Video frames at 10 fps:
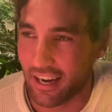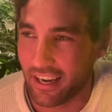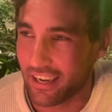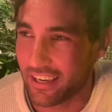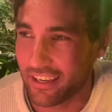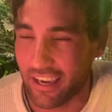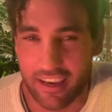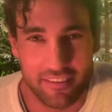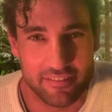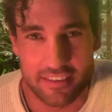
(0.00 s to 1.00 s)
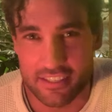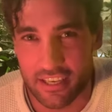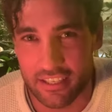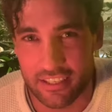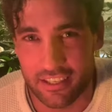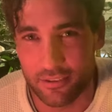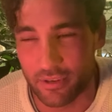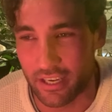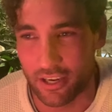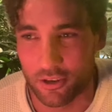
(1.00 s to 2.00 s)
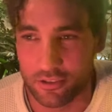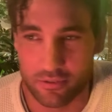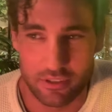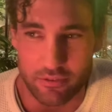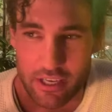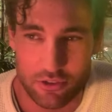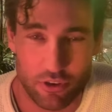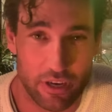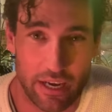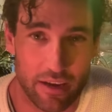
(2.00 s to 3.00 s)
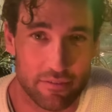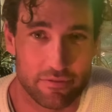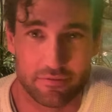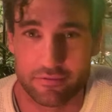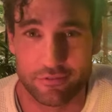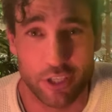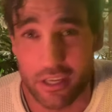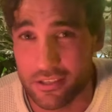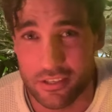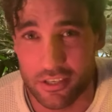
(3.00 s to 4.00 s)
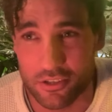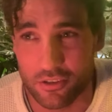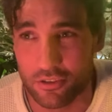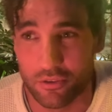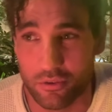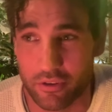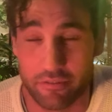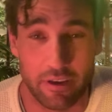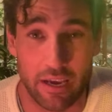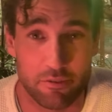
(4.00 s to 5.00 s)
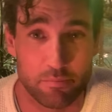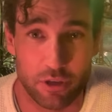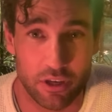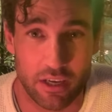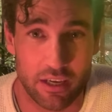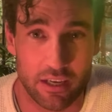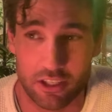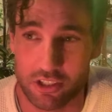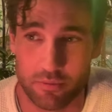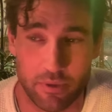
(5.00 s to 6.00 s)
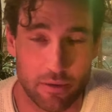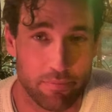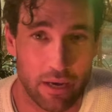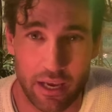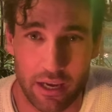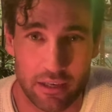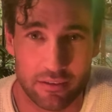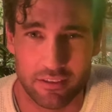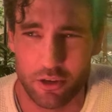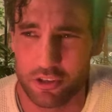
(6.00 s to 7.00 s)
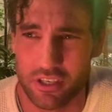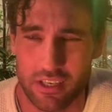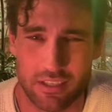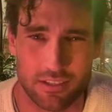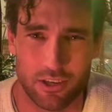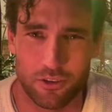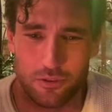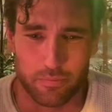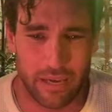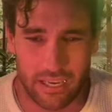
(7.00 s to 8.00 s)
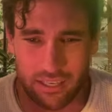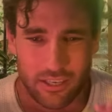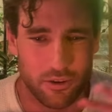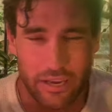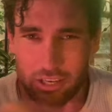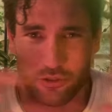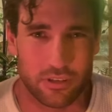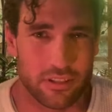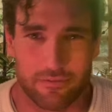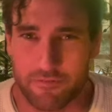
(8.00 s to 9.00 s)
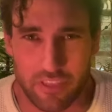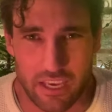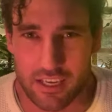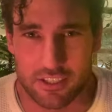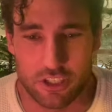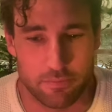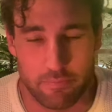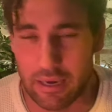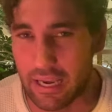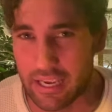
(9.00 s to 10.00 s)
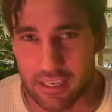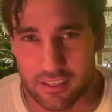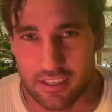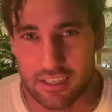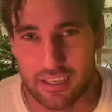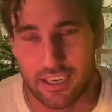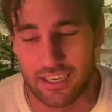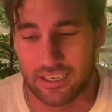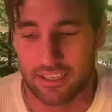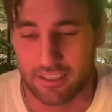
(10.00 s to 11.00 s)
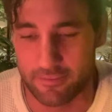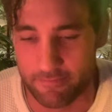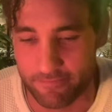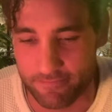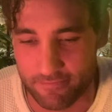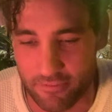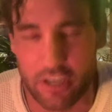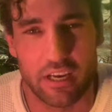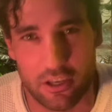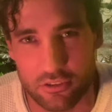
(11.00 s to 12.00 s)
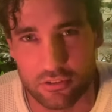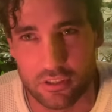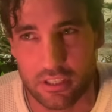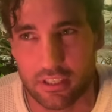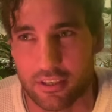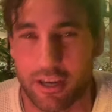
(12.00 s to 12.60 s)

I have lasagna. When I go to a restaurant, I have chicken schnitzel, if I have a burger, it'll just be a plain, no cheese, no bacon, no extra things, just plain. Um, very down, I